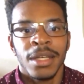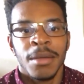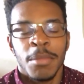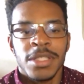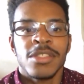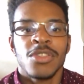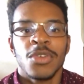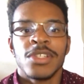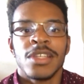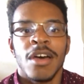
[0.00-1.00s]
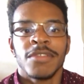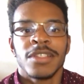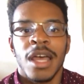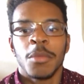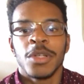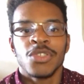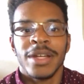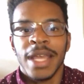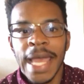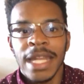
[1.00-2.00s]
Business owners, oftentimes we try
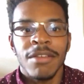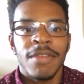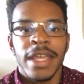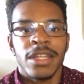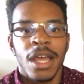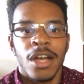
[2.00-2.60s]
to innovate